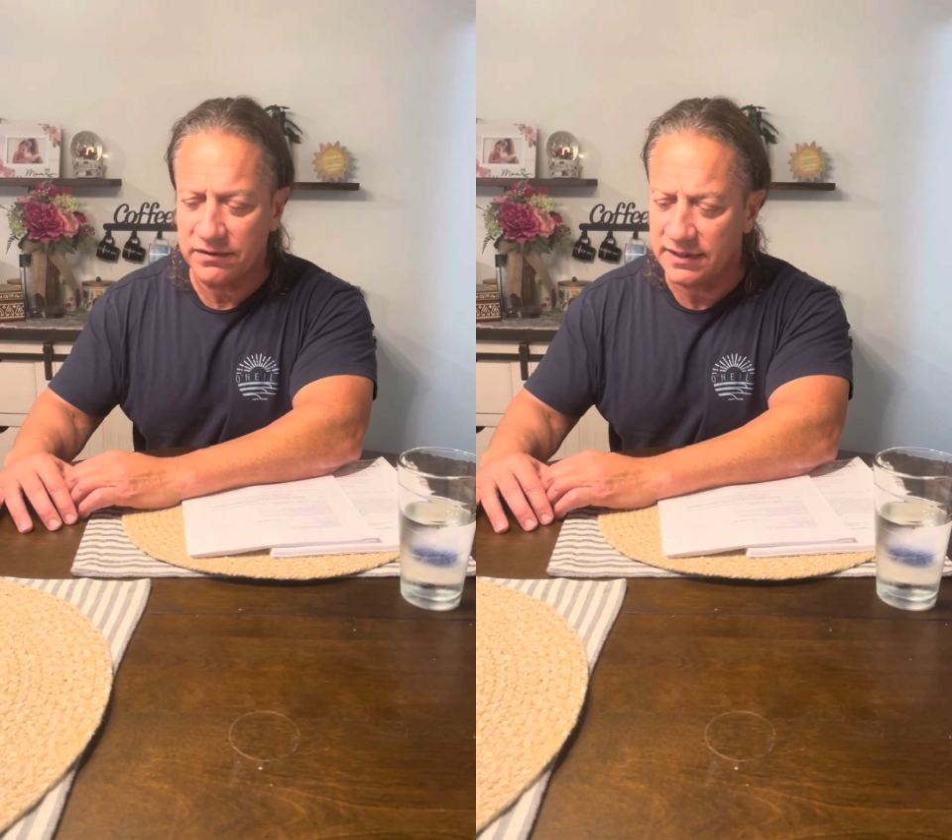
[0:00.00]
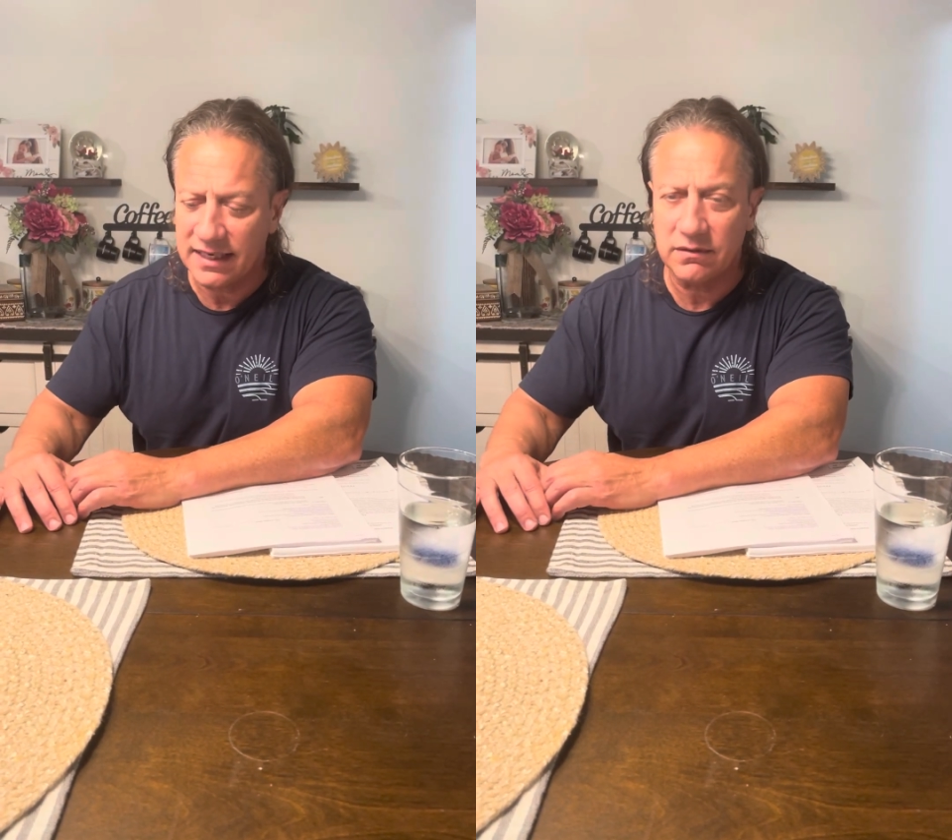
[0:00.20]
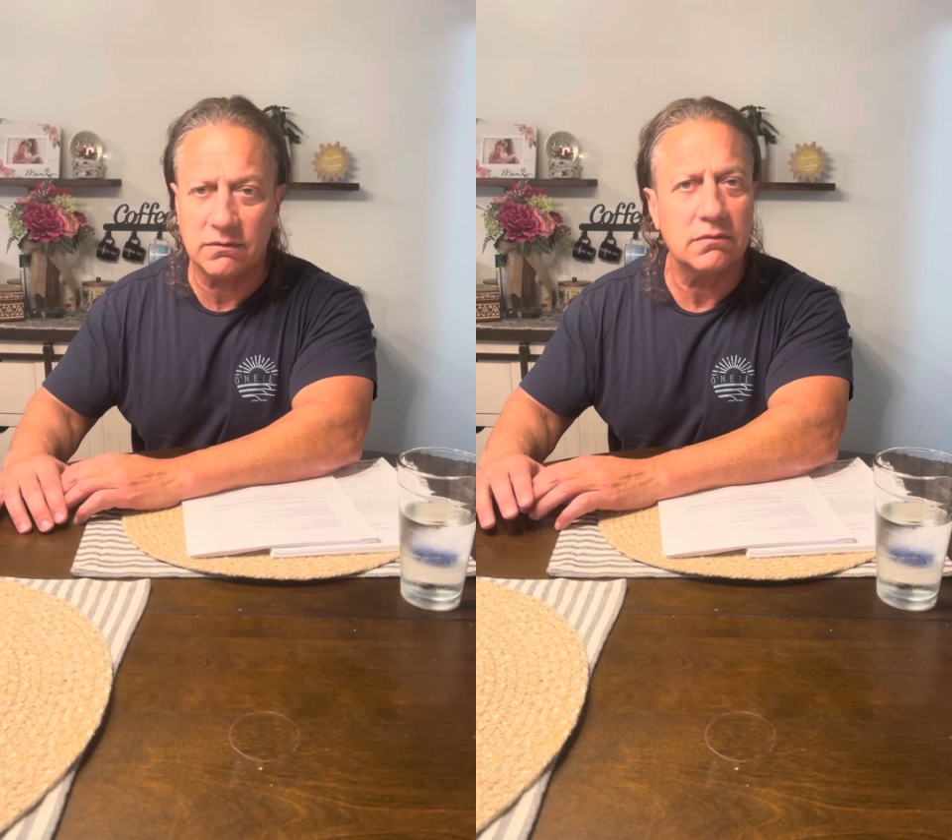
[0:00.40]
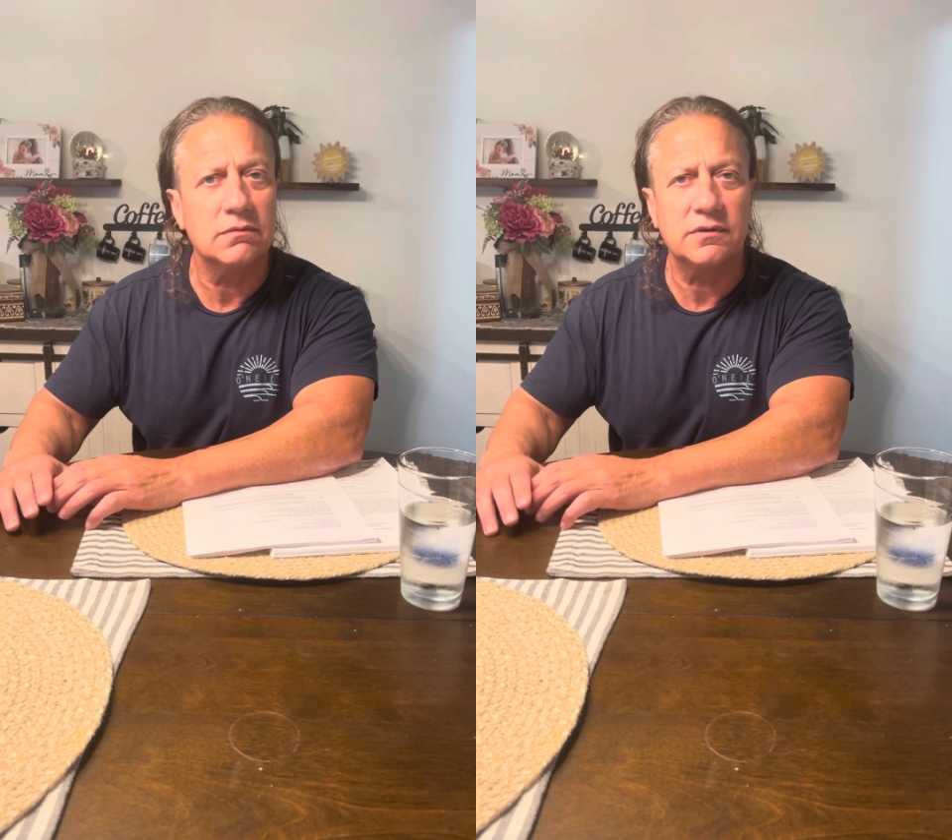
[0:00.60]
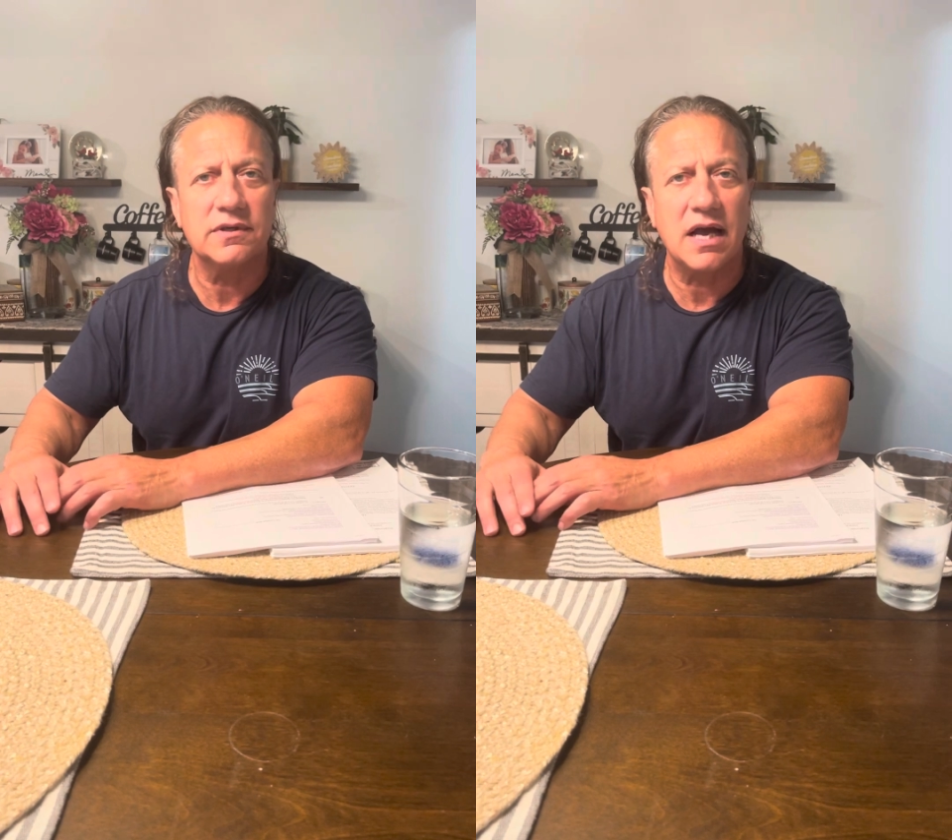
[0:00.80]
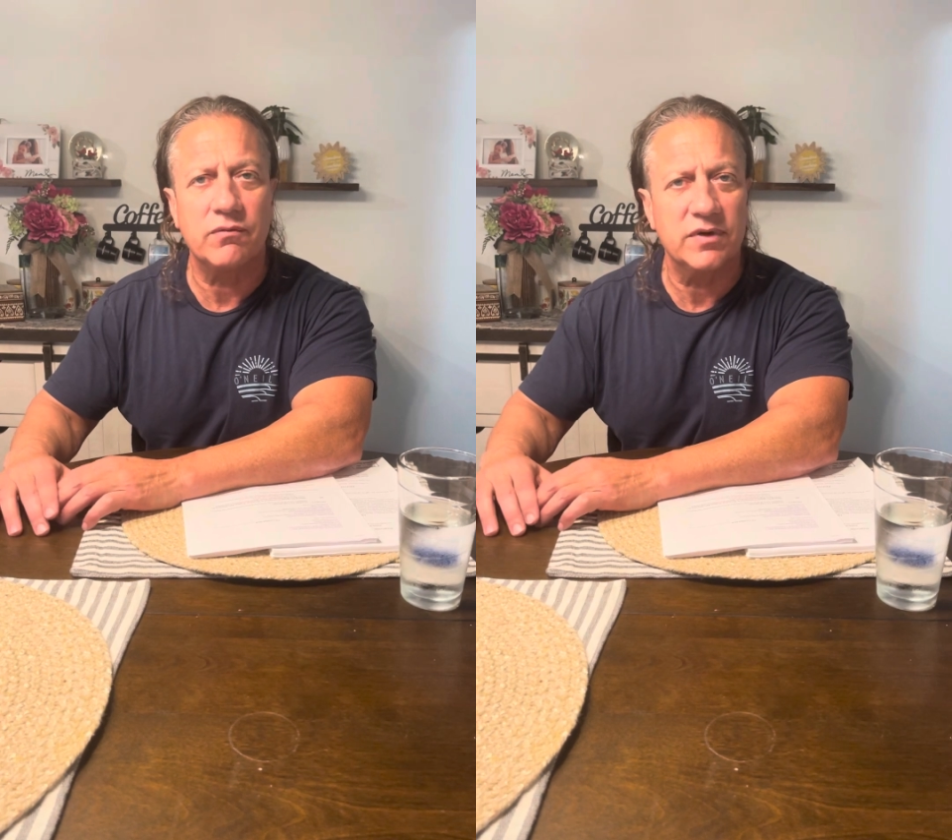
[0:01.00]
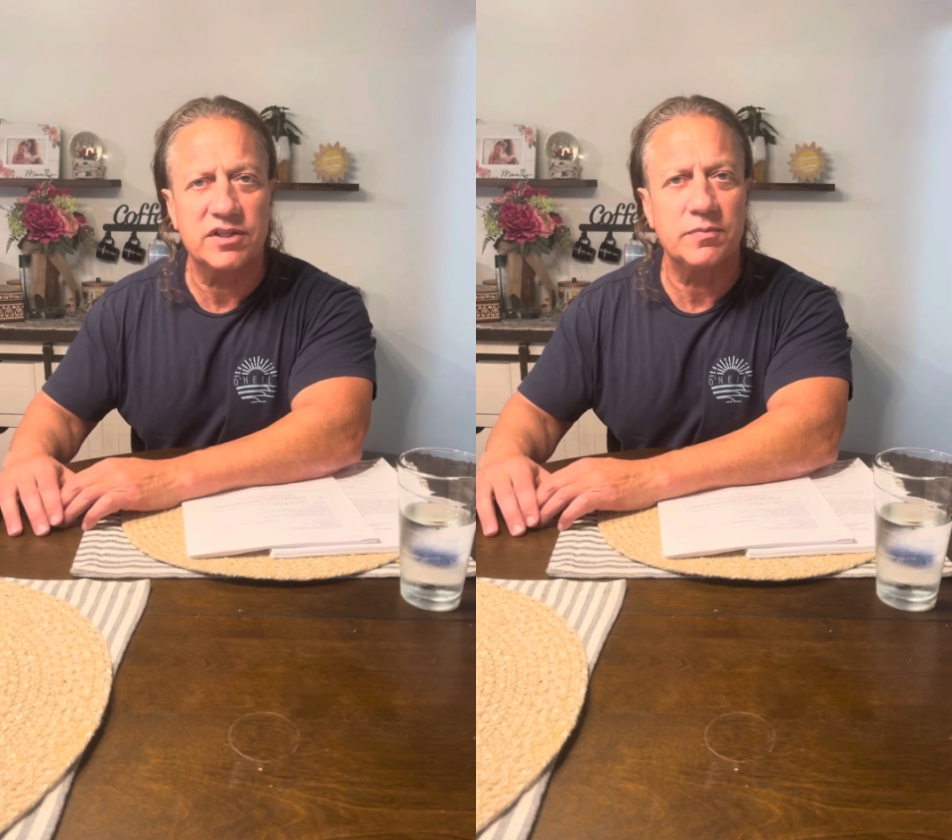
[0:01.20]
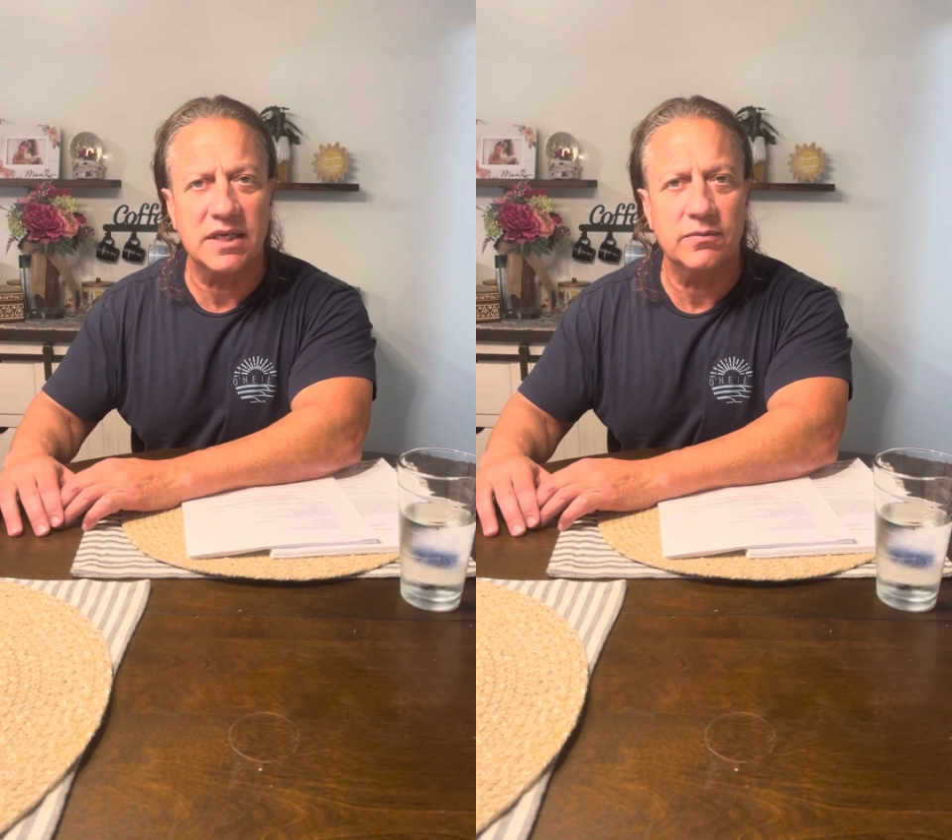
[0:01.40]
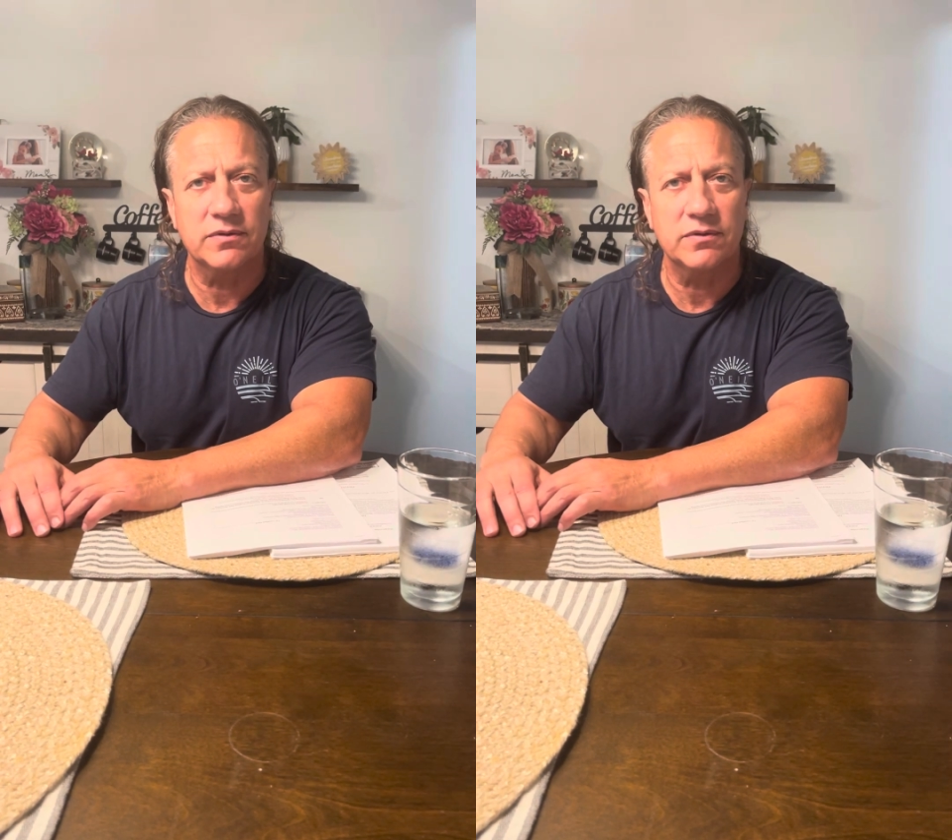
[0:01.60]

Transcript: and they're not rich people.